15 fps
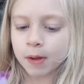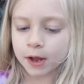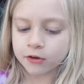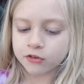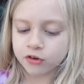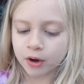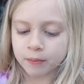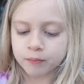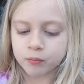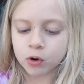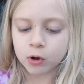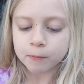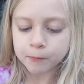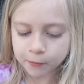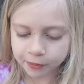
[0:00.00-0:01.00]
I jump
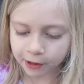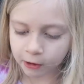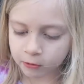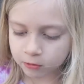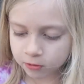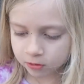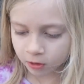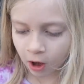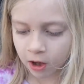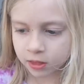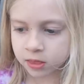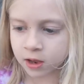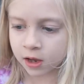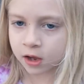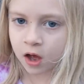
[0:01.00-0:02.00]
rope without socks
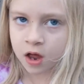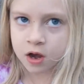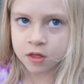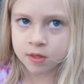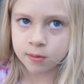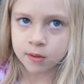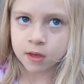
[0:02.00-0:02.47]
and I got a